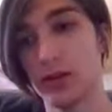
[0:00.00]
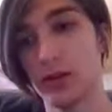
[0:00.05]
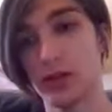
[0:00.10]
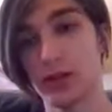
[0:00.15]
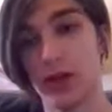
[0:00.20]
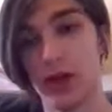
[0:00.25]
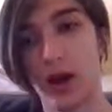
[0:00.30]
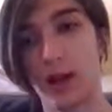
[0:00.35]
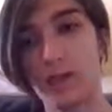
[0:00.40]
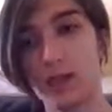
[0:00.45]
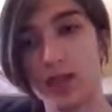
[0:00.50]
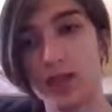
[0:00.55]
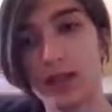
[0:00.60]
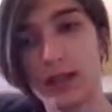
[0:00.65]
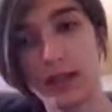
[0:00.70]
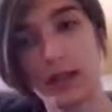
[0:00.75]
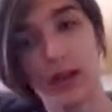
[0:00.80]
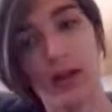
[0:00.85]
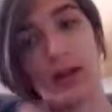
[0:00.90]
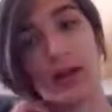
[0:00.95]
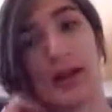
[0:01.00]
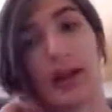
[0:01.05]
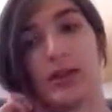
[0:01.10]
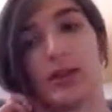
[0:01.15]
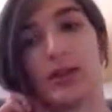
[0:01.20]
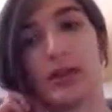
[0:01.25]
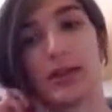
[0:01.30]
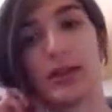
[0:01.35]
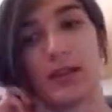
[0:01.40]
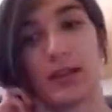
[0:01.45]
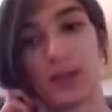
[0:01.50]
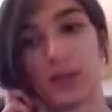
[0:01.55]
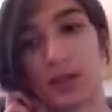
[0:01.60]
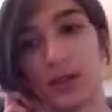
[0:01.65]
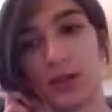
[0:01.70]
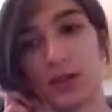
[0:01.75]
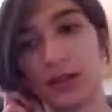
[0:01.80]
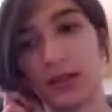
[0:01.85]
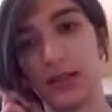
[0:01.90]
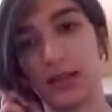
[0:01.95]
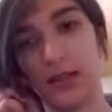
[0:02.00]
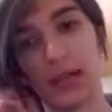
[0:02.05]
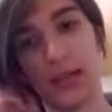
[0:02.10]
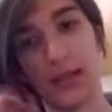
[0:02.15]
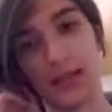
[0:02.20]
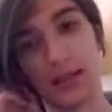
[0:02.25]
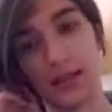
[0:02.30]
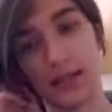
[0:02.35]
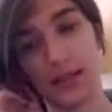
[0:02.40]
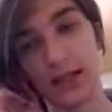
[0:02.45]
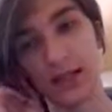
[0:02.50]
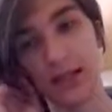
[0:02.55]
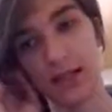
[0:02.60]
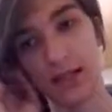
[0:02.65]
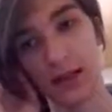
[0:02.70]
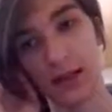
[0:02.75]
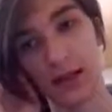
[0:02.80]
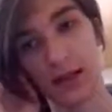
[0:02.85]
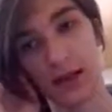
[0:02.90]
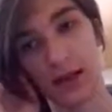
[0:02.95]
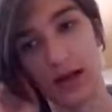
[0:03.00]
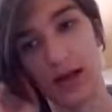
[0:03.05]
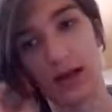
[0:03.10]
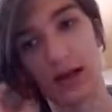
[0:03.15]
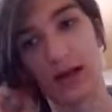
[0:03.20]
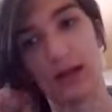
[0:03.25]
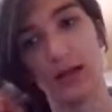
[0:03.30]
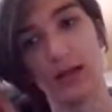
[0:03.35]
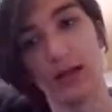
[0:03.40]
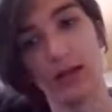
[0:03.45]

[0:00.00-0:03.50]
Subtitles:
So I'm just going to lead Aerodactyl. I think it's a really good lead, and it does lead